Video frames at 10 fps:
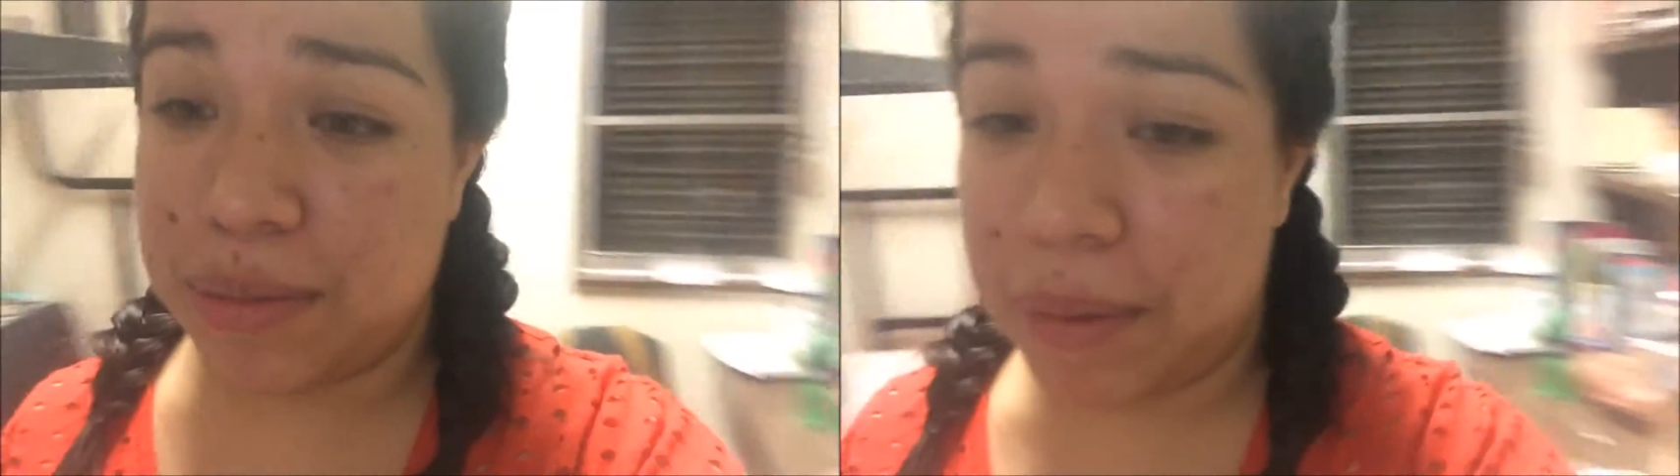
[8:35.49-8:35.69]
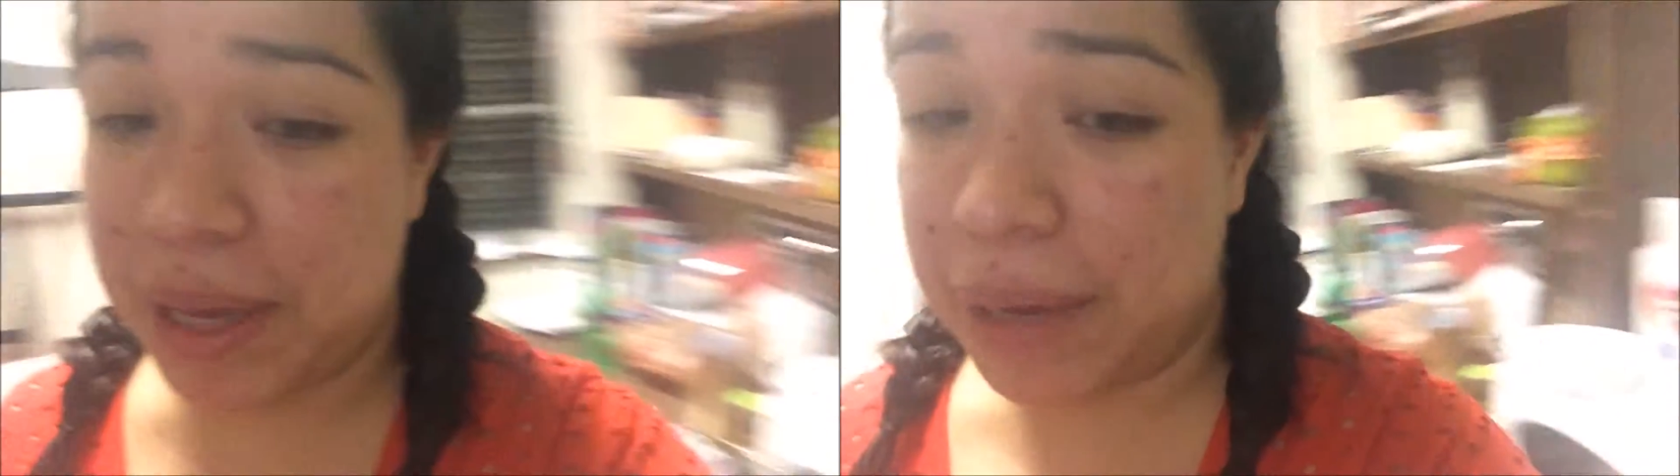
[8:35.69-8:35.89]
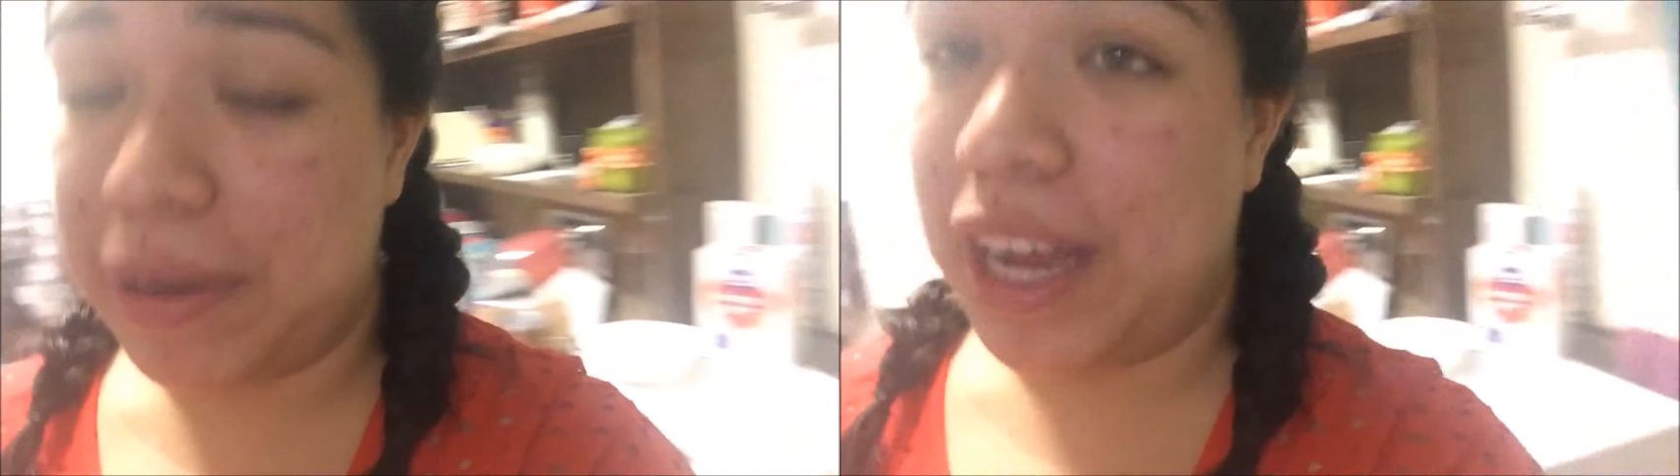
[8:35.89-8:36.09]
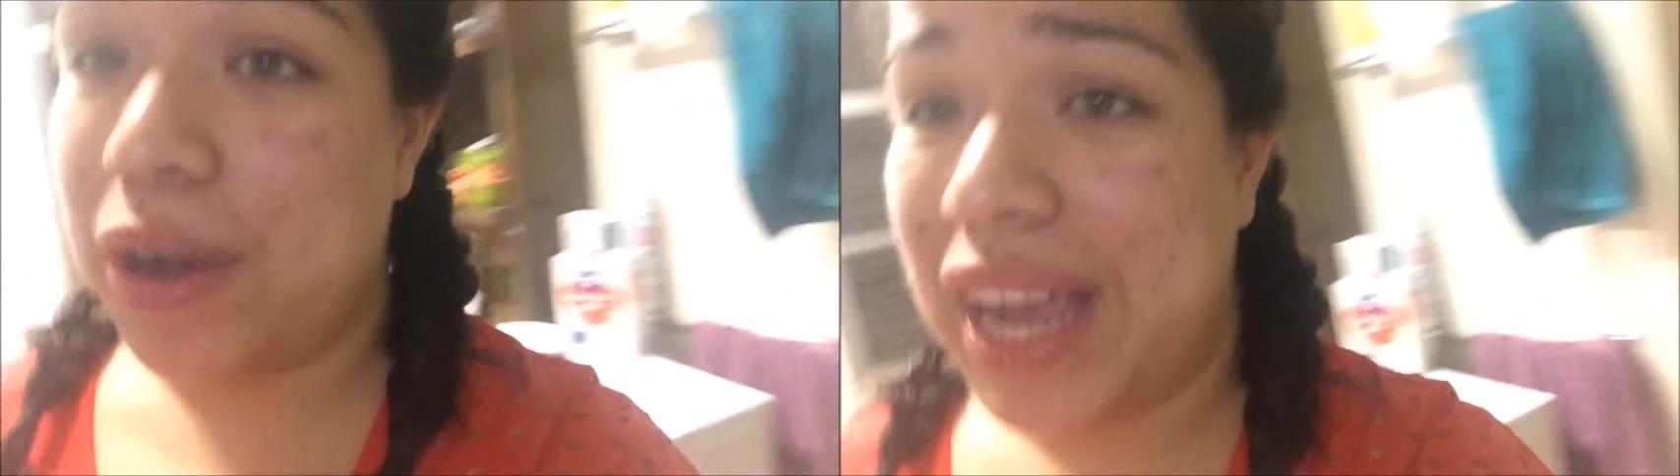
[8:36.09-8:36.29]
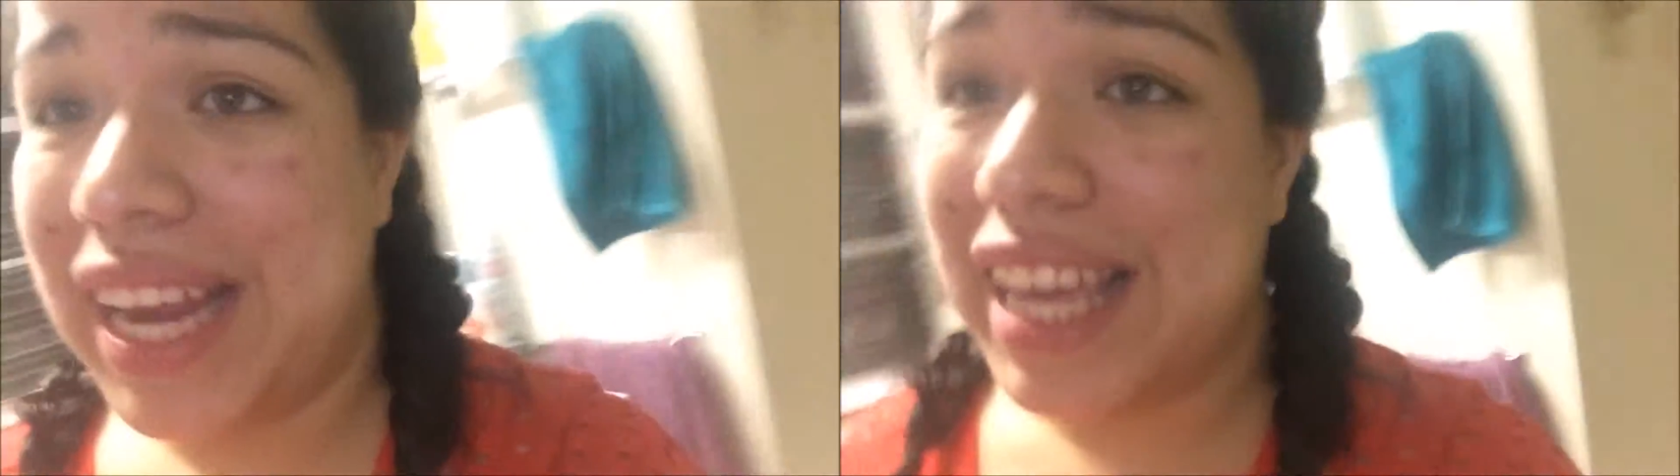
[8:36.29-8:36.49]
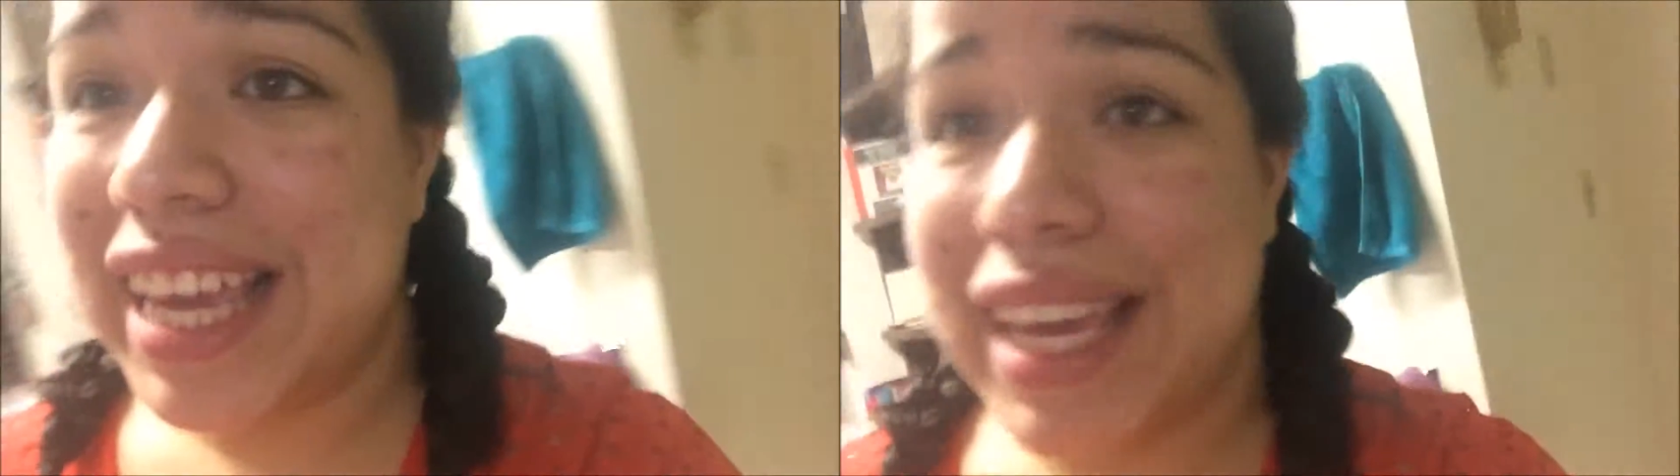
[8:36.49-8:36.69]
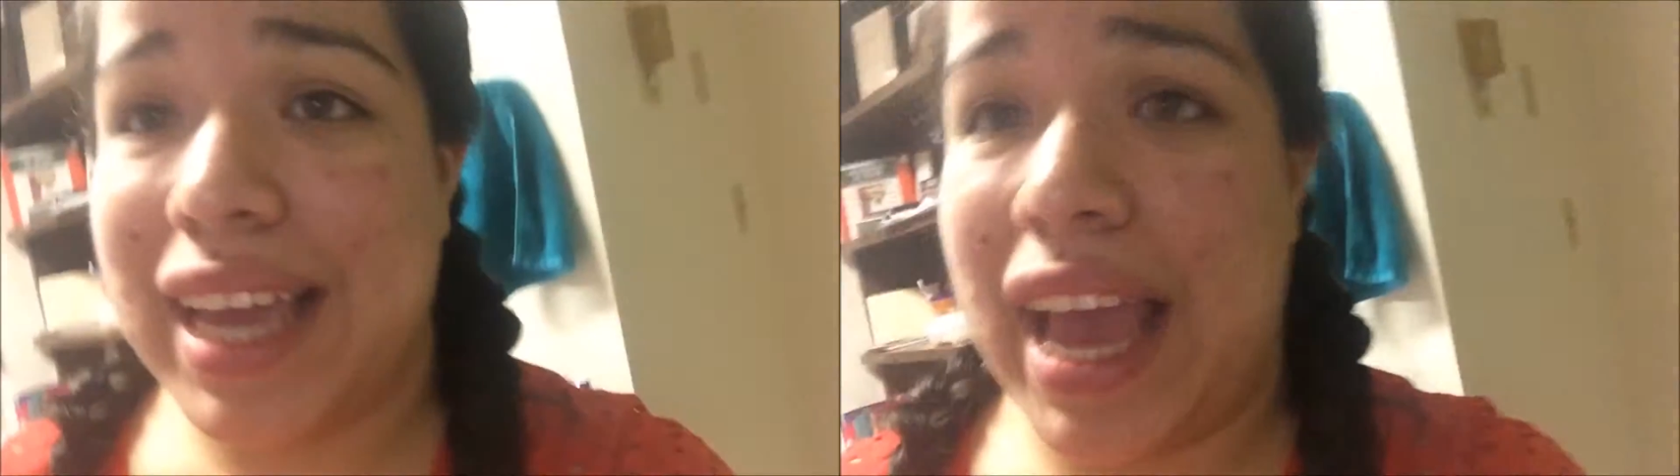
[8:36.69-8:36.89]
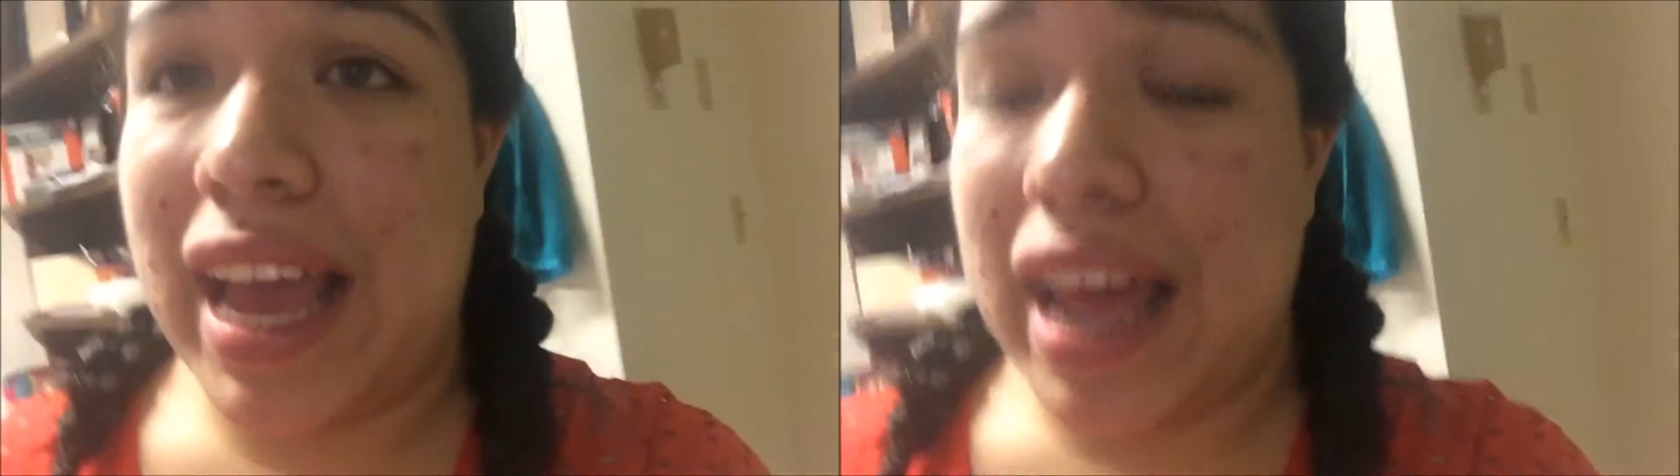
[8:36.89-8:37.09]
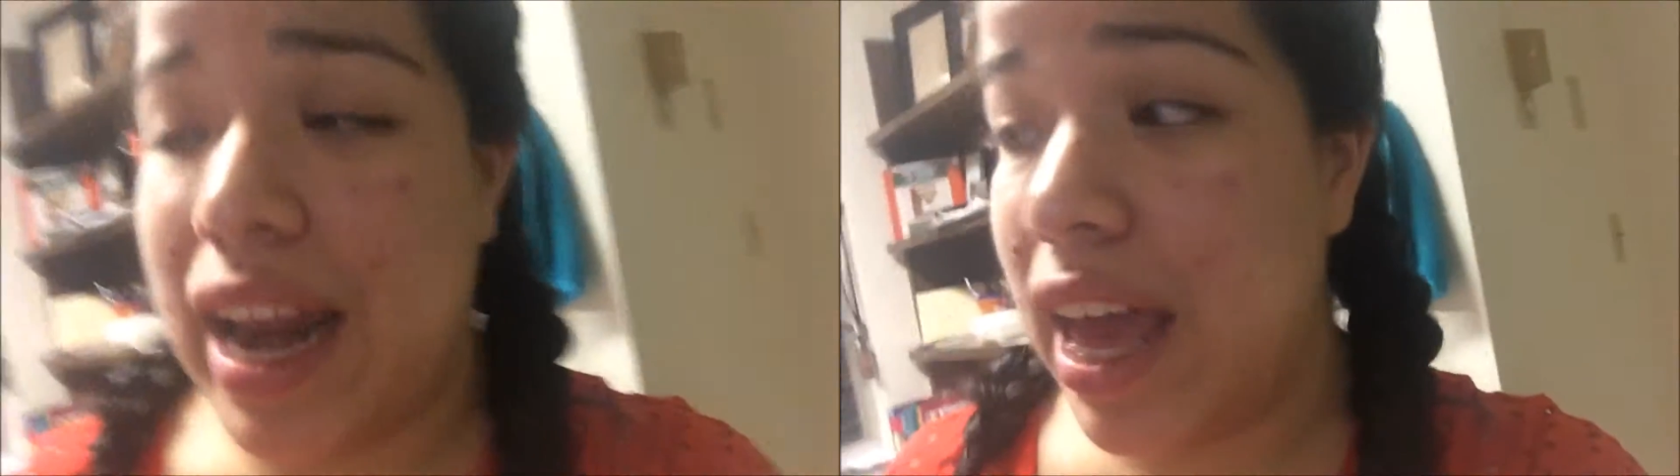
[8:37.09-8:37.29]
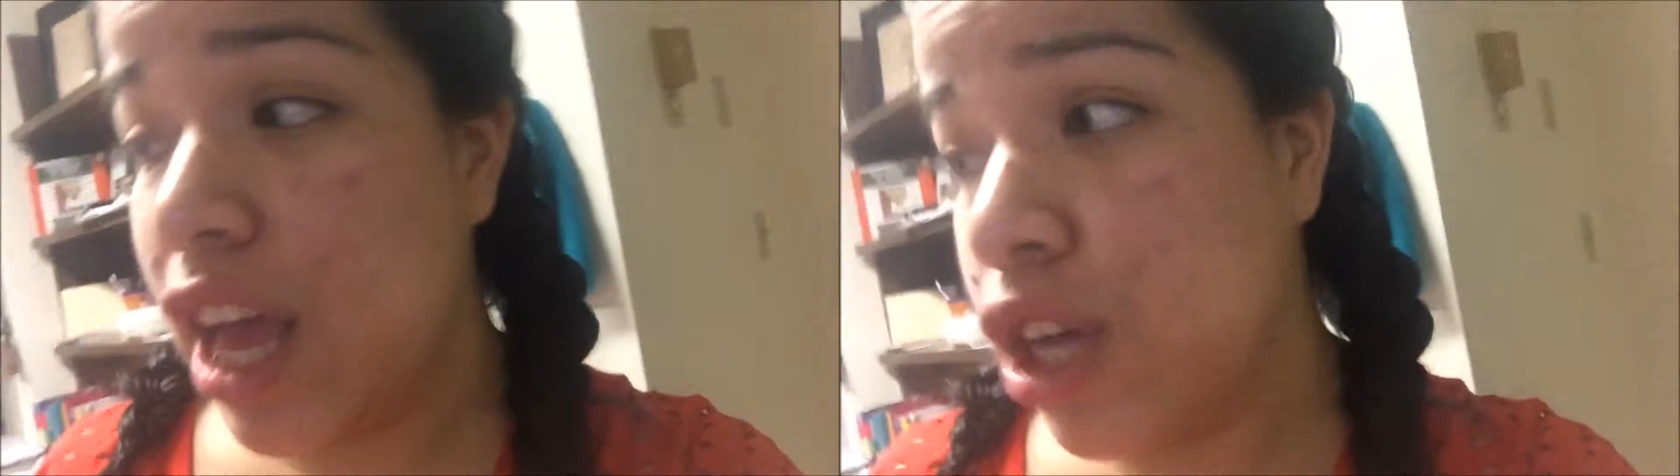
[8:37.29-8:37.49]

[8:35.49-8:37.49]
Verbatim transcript: do my makeup now and eat and